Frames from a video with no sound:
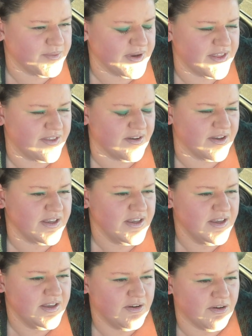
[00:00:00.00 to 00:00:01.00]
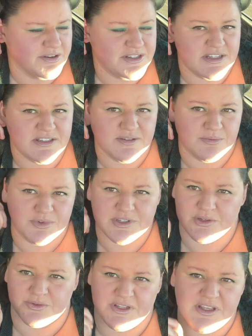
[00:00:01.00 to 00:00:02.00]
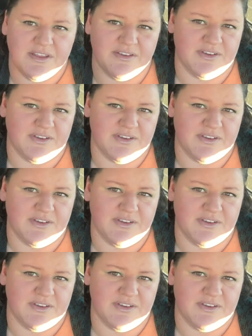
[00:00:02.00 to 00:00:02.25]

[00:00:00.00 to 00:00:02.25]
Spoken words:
I thought autism was only the